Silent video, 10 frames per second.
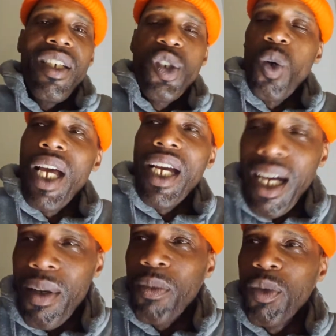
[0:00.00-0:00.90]
So, like,
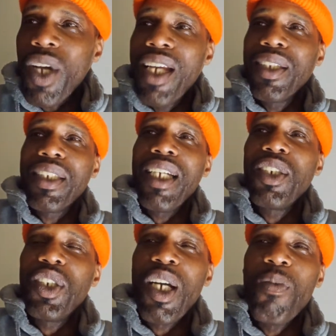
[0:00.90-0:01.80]
I'm trying to tell you,
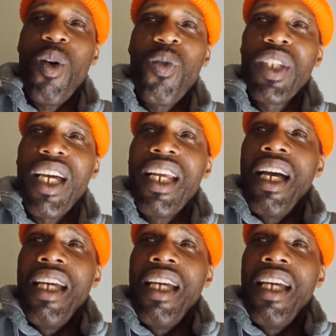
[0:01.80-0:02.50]
she come up with that.